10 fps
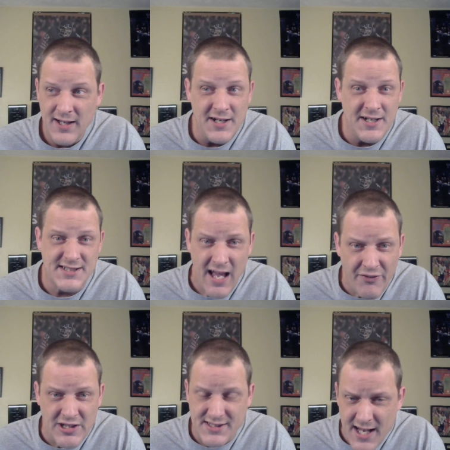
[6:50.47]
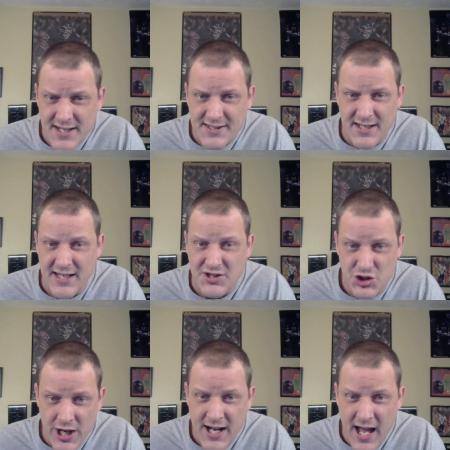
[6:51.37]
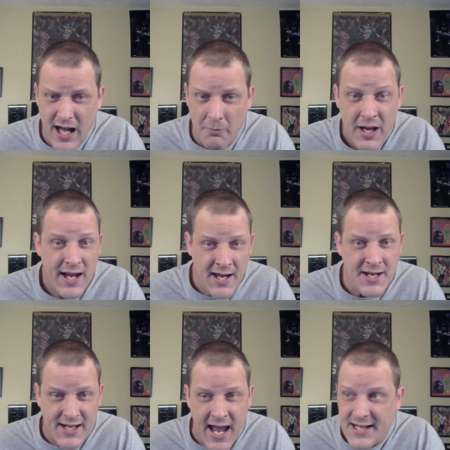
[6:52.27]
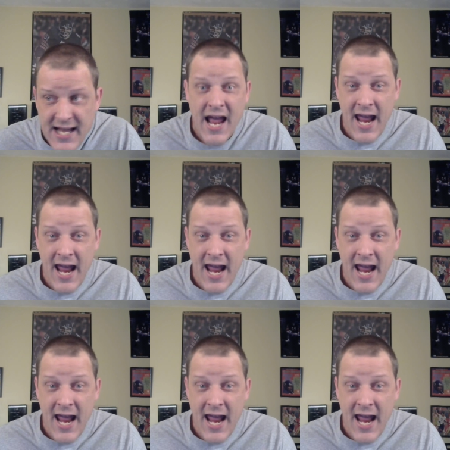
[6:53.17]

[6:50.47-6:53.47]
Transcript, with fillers: in his seventh season as GM indicates